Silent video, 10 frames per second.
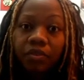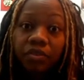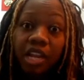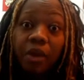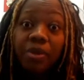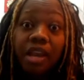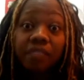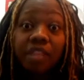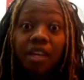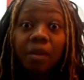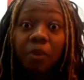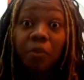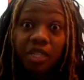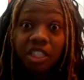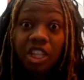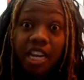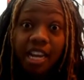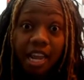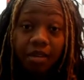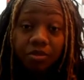Now we have to come up with a J
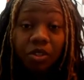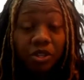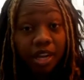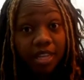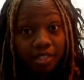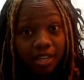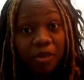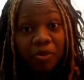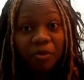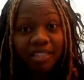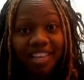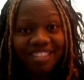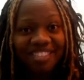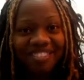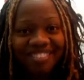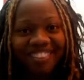name, so you guys can help me with that too.